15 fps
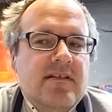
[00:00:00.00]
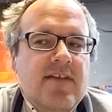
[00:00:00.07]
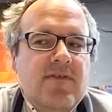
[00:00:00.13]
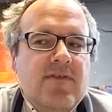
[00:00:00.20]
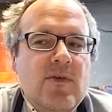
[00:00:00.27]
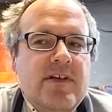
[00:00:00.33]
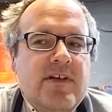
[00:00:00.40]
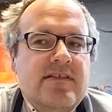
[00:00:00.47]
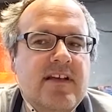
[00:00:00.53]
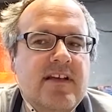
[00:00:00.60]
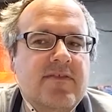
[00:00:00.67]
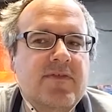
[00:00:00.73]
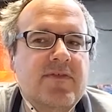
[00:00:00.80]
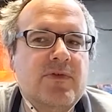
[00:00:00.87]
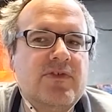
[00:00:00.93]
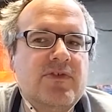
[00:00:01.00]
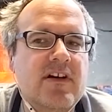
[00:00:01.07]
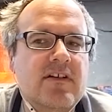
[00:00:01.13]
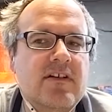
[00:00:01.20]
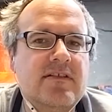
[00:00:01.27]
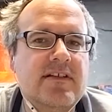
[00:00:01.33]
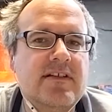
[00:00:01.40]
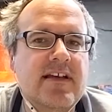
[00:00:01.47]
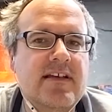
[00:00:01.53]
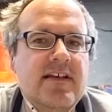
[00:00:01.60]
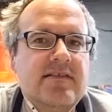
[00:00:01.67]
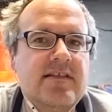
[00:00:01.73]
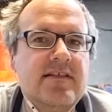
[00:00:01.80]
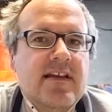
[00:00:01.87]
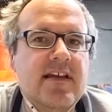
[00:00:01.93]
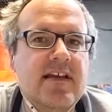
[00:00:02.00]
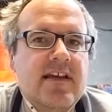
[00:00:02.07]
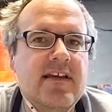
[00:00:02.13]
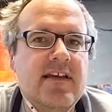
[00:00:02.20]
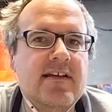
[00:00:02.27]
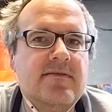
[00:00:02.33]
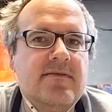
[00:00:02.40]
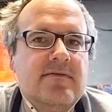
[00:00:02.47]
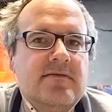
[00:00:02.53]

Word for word: I've always kind of used art as a,